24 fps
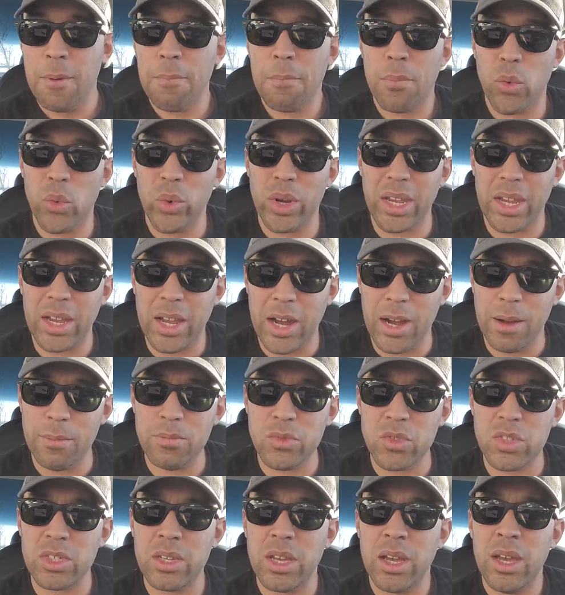But when it
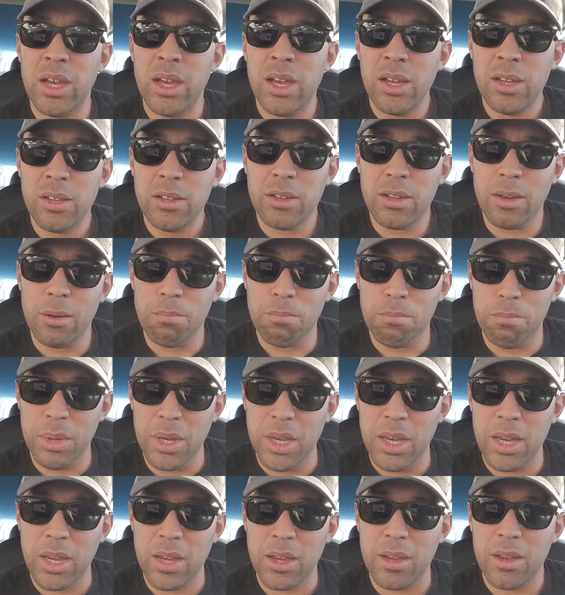comes to
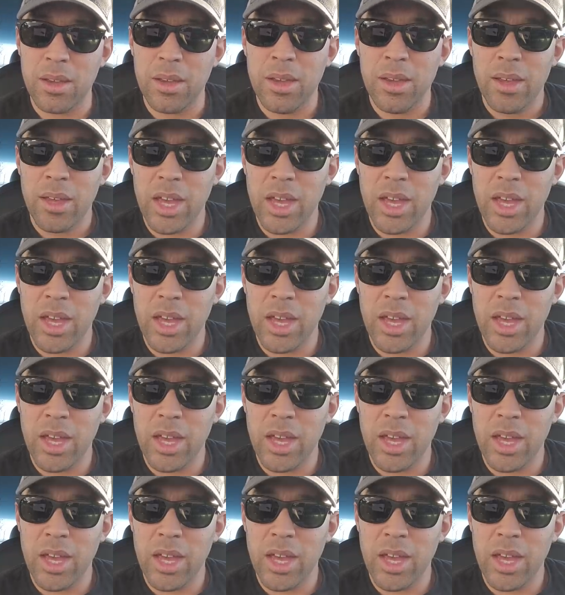big